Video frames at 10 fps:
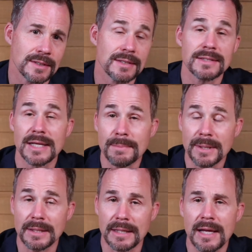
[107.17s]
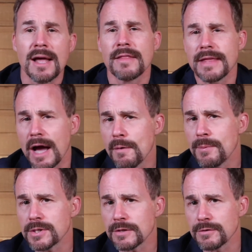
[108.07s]
Typically, the
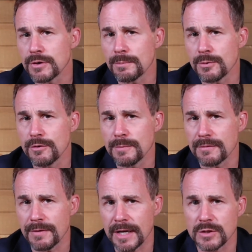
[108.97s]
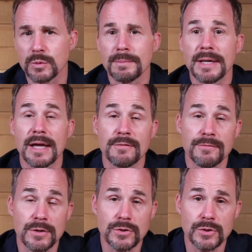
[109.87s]
outputs of your improvement phase will be a
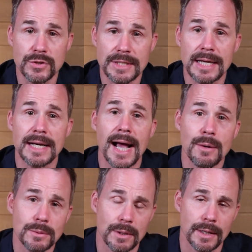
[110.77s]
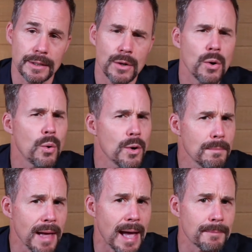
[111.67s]
future state outline or
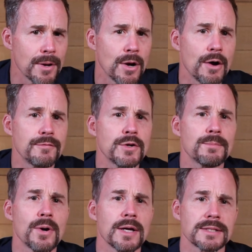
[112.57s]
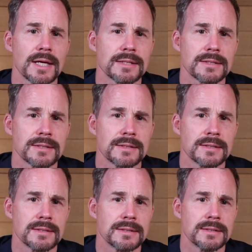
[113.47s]
map of your process,
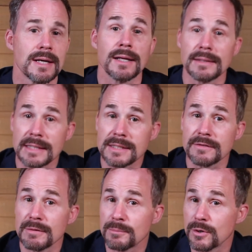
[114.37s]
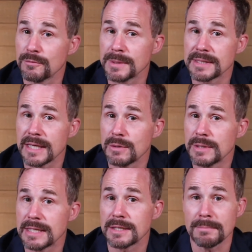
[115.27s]
a list of improvements that you
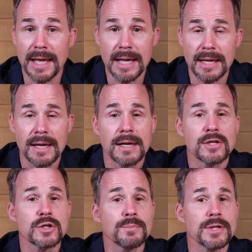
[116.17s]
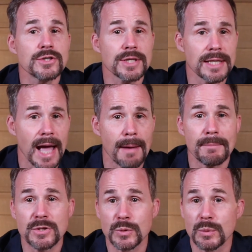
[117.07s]
need to make to bridge the gap
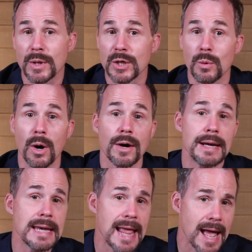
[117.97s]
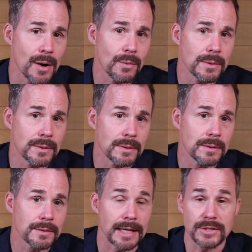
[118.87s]
between where you are now,
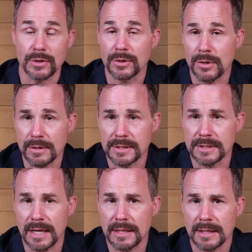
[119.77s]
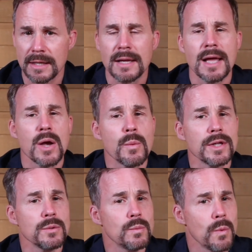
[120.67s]
that's your current state, and where
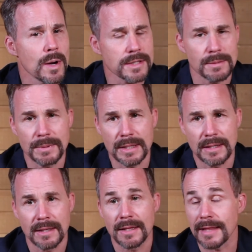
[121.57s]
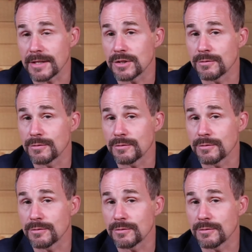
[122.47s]
you want to be, that's your